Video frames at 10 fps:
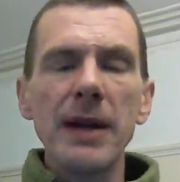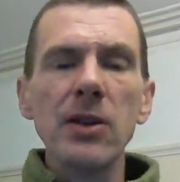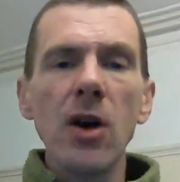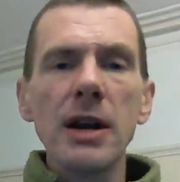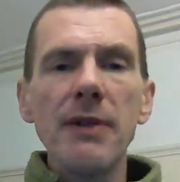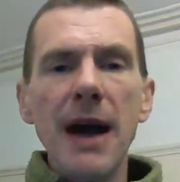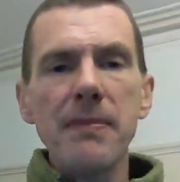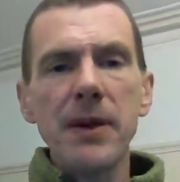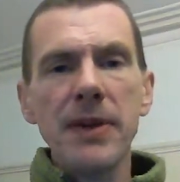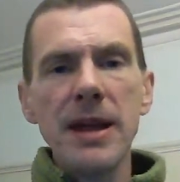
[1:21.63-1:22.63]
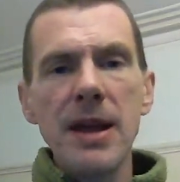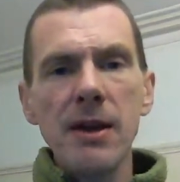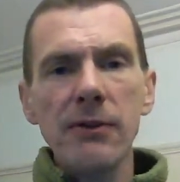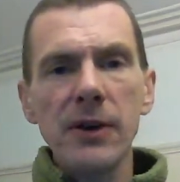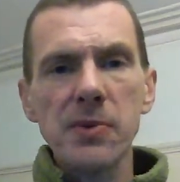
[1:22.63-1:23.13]
And not only that, but the
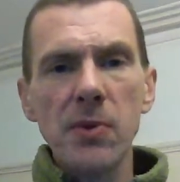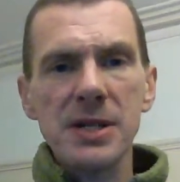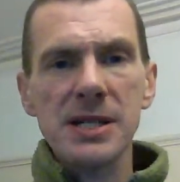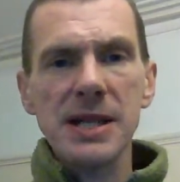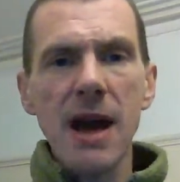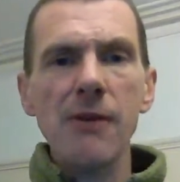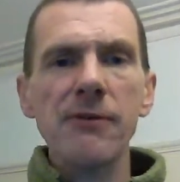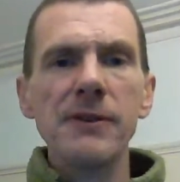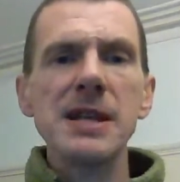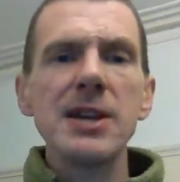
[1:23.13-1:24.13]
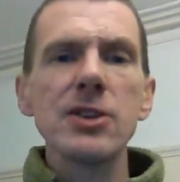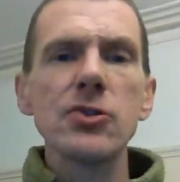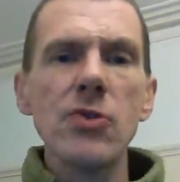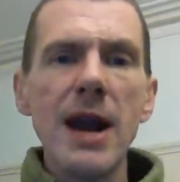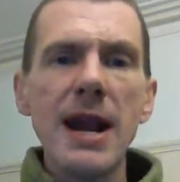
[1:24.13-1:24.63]
First World War itself is
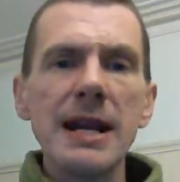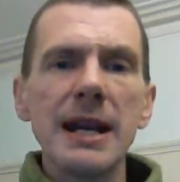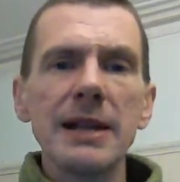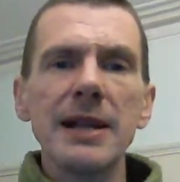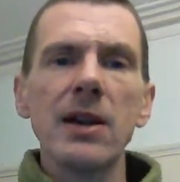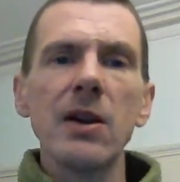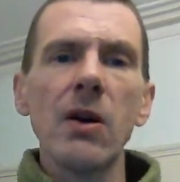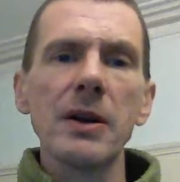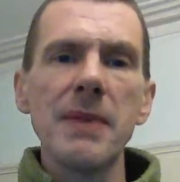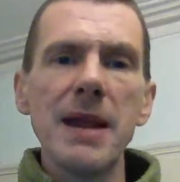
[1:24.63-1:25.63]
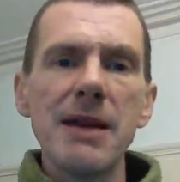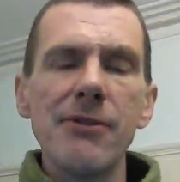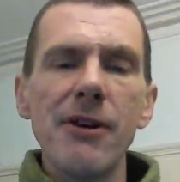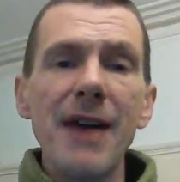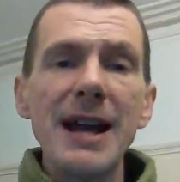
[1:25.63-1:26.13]
draining the economy
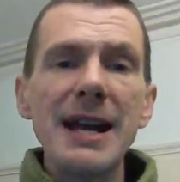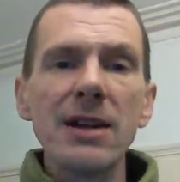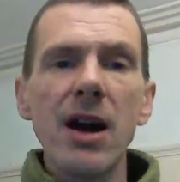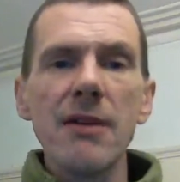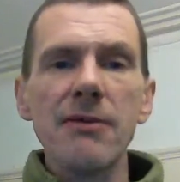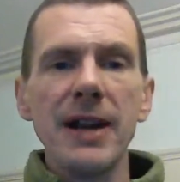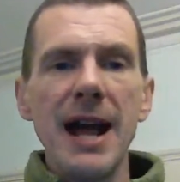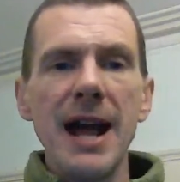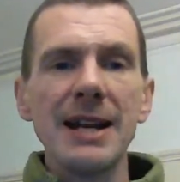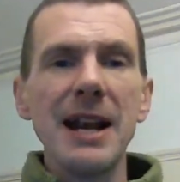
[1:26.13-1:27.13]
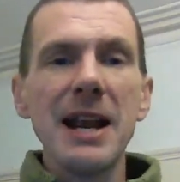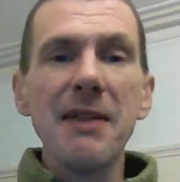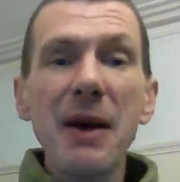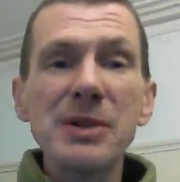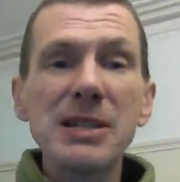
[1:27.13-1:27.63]
of, of any life that it had in it,
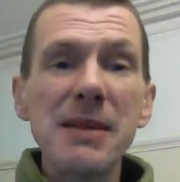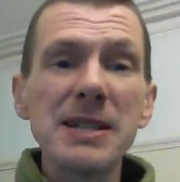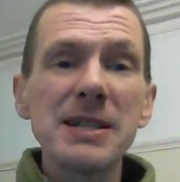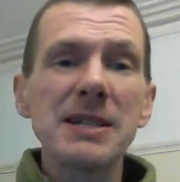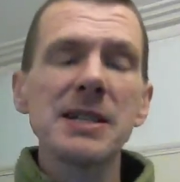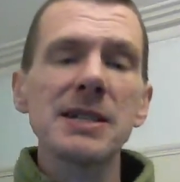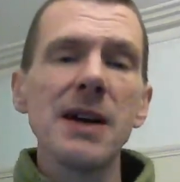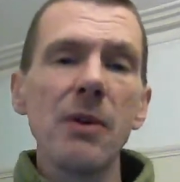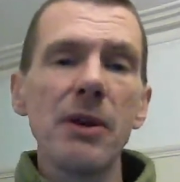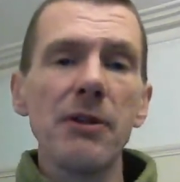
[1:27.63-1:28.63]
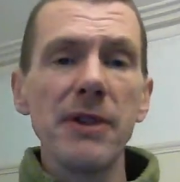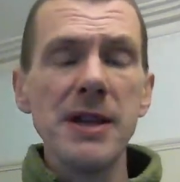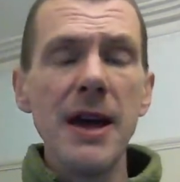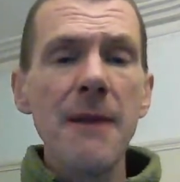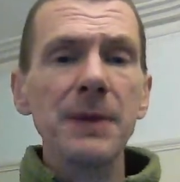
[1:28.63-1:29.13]
and that was limited to start with.
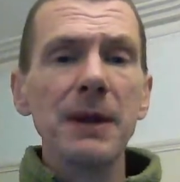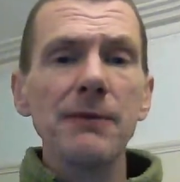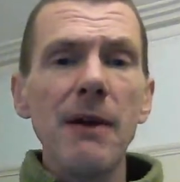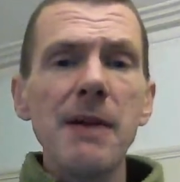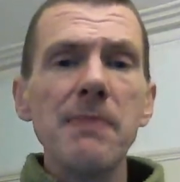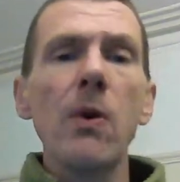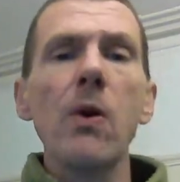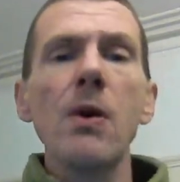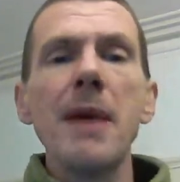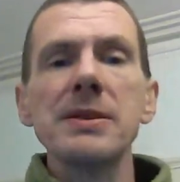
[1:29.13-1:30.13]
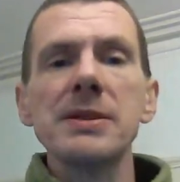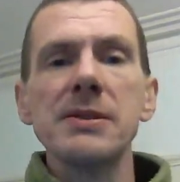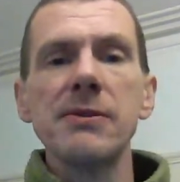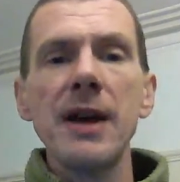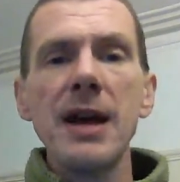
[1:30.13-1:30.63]
There's very poor
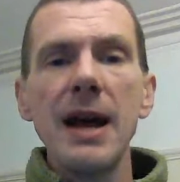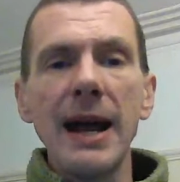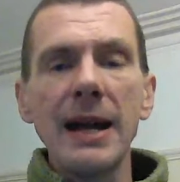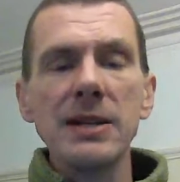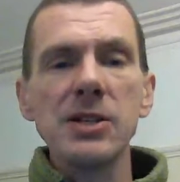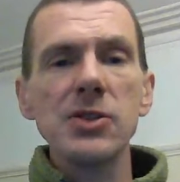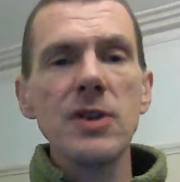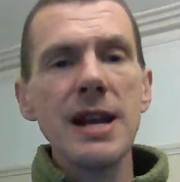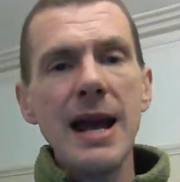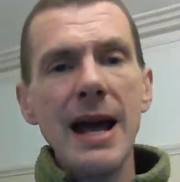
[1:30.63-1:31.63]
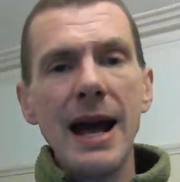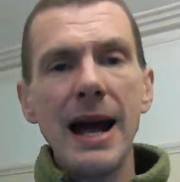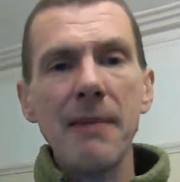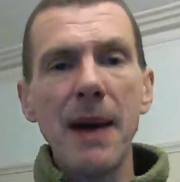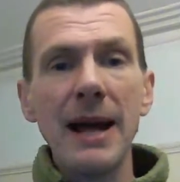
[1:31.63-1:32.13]
amounts of uh, industry
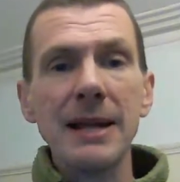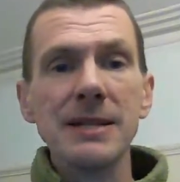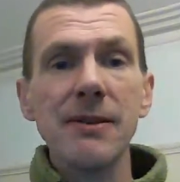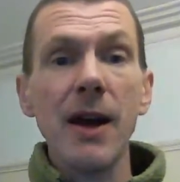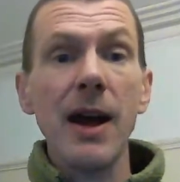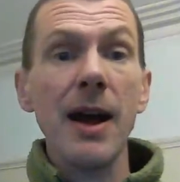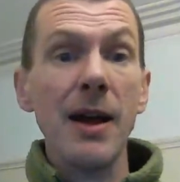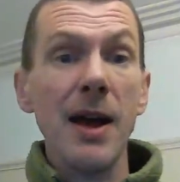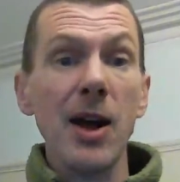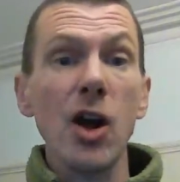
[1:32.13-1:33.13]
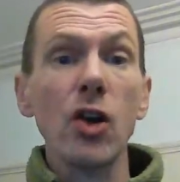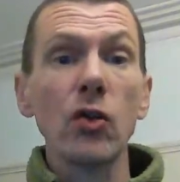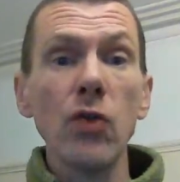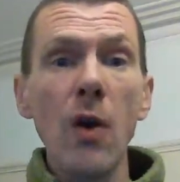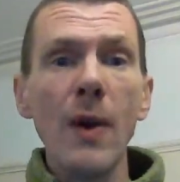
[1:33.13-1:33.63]
um, and uh, a
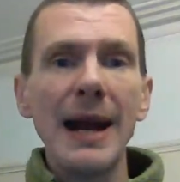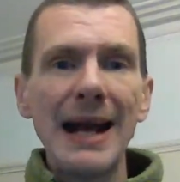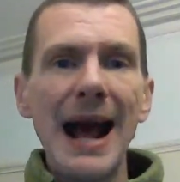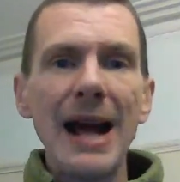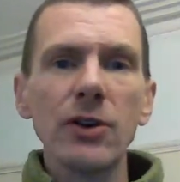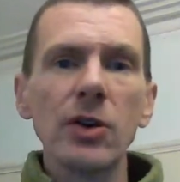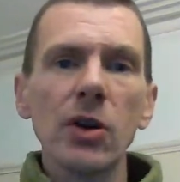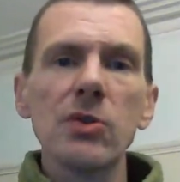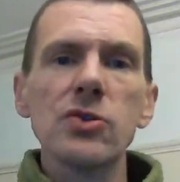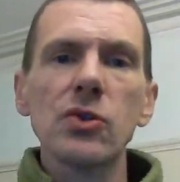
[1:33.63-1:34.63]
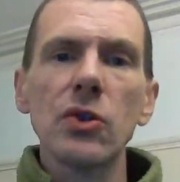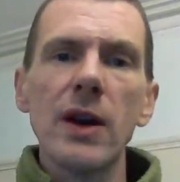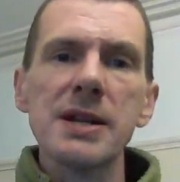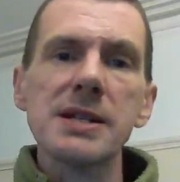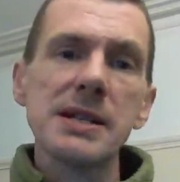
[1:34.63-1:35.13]
growing agricultural
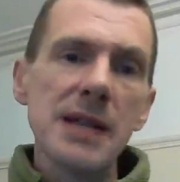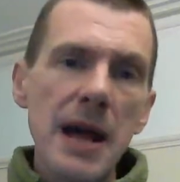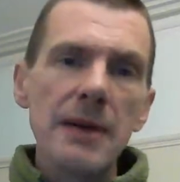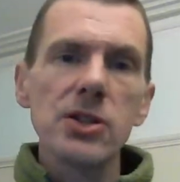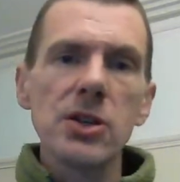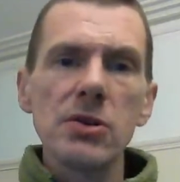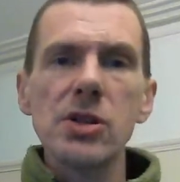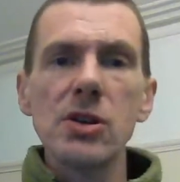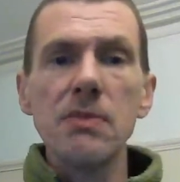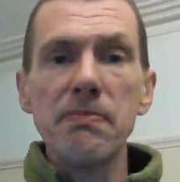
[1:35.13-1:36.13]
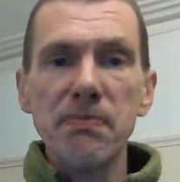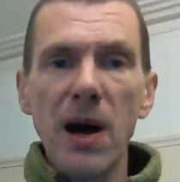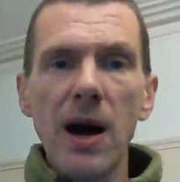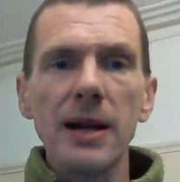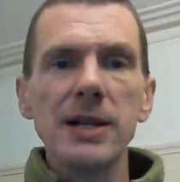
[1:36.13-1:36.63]
crisis, due to
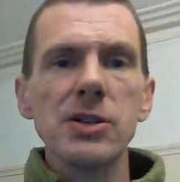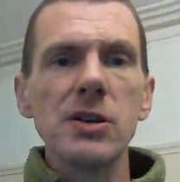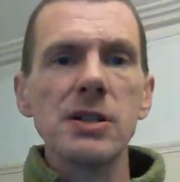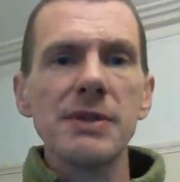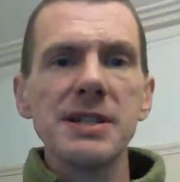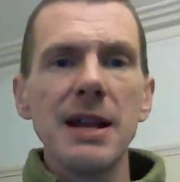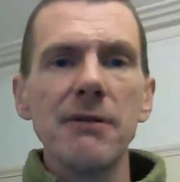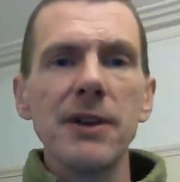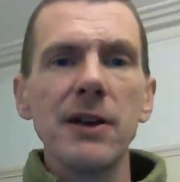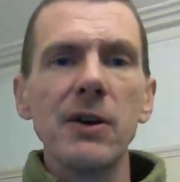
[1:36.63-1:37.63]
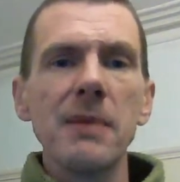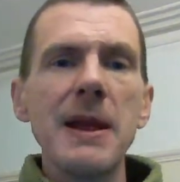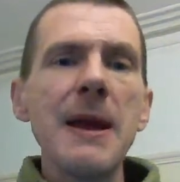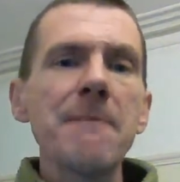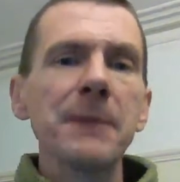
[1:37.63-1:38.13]
partly due to the state of the
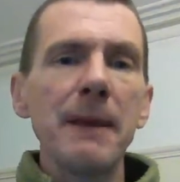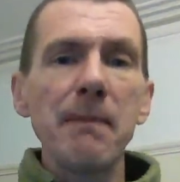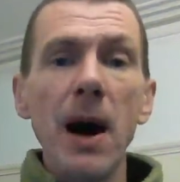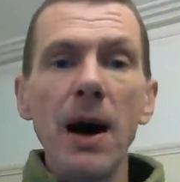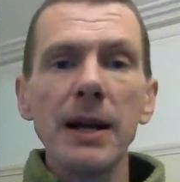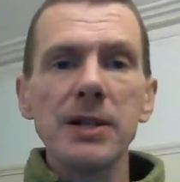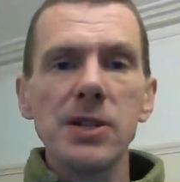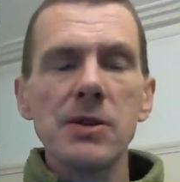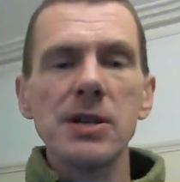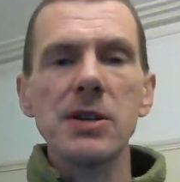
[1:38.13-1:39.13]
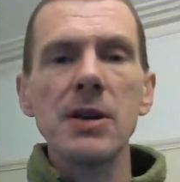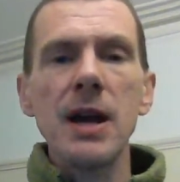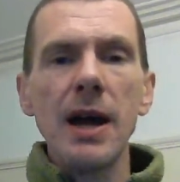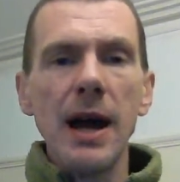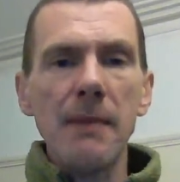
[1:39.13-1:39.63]
economy and partly due to
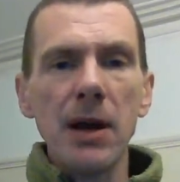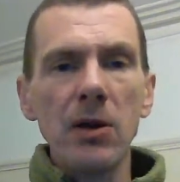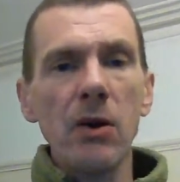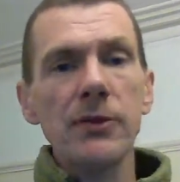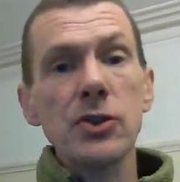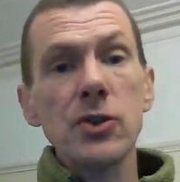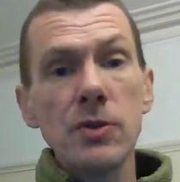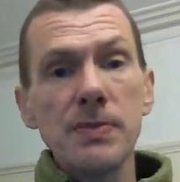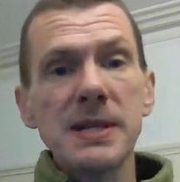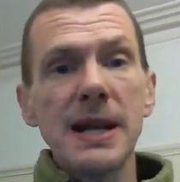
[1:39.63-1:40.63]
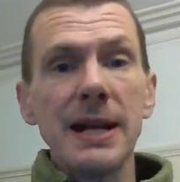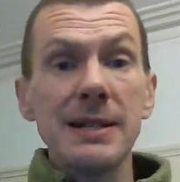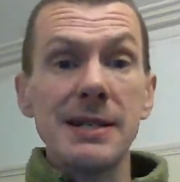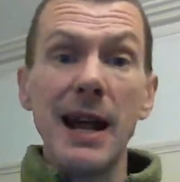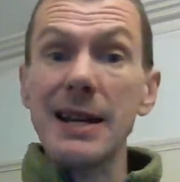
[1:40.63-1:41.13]
um, a lot of the troops
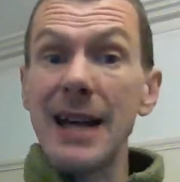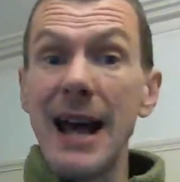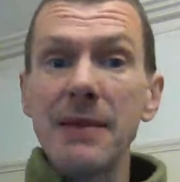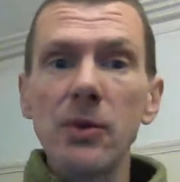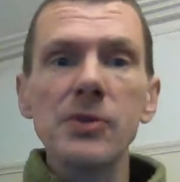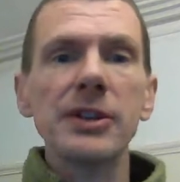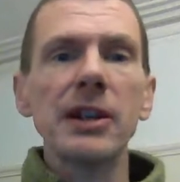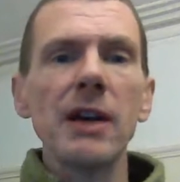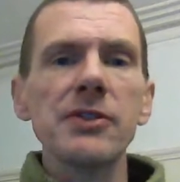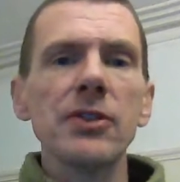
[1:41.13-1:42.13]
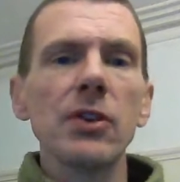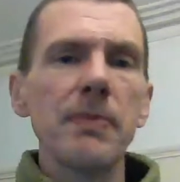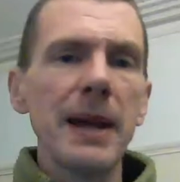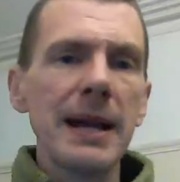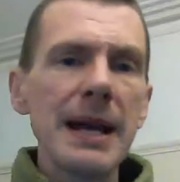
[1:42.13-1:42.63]
and, and animals and
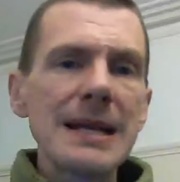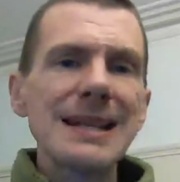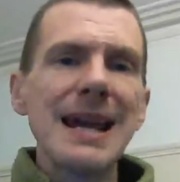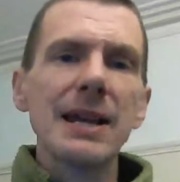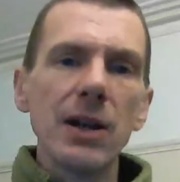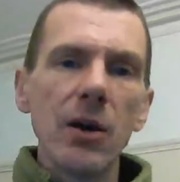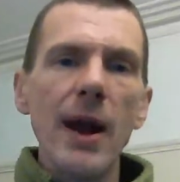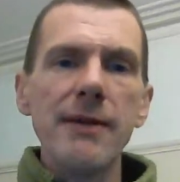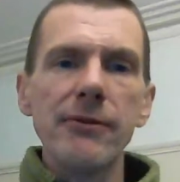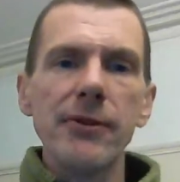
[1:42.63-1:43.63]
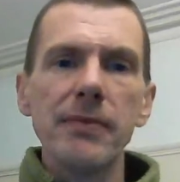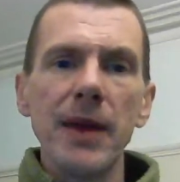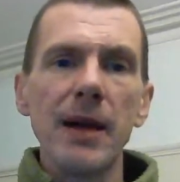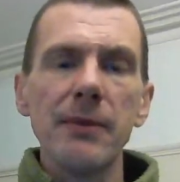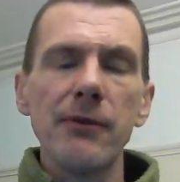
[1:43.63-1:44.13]
livestock being taken away
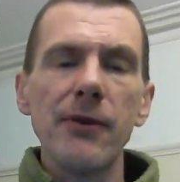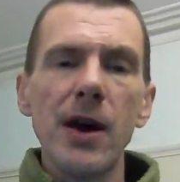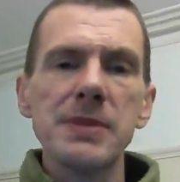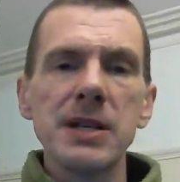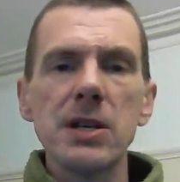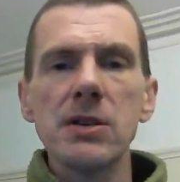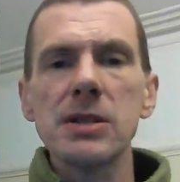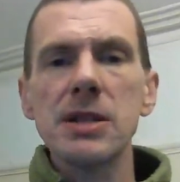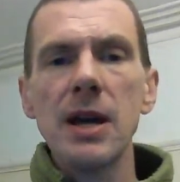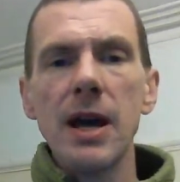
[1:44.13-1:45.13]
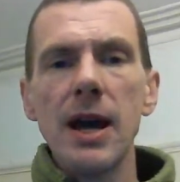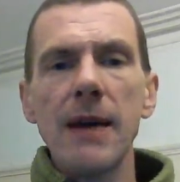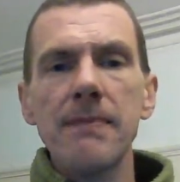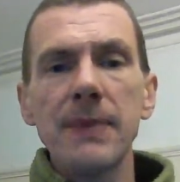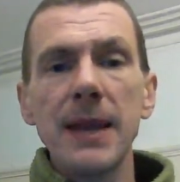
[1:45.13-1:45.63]
from um, the farms and used
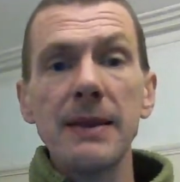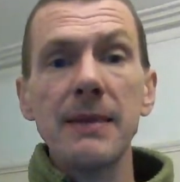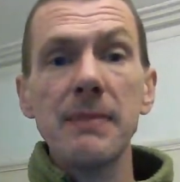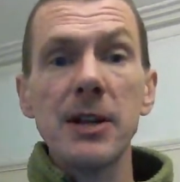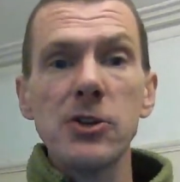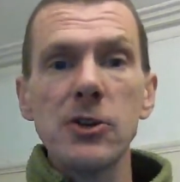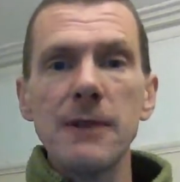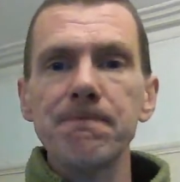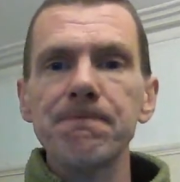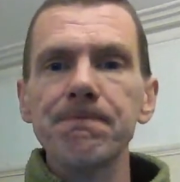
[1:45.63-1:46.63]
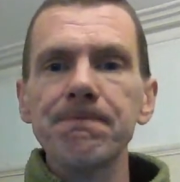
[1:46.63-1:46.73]
um, in the military.